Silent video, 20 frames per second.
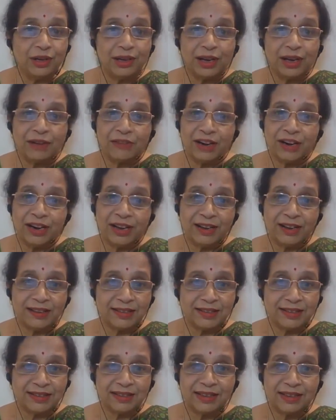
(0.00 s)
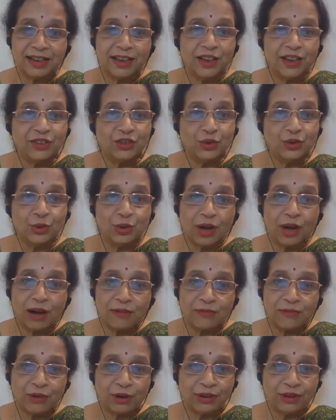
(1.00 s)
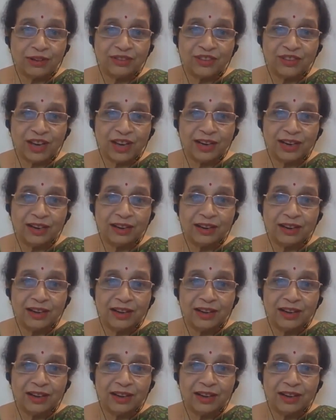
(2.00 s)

nowadays is dukkha for the child.